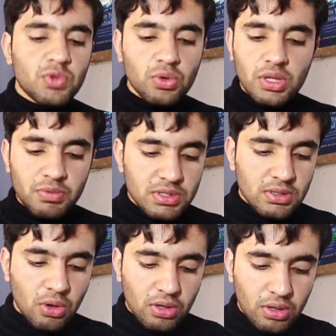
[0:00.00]
So there was
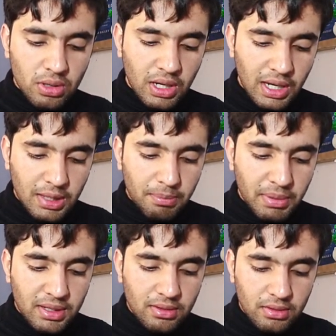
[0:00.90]
not a like
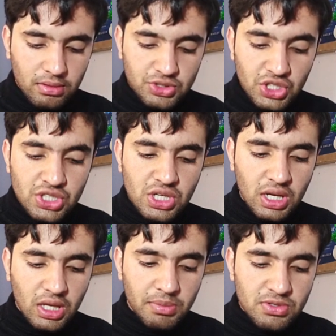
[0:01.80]
big change
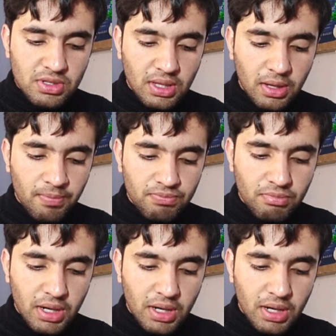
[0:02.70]
in chemistry thing,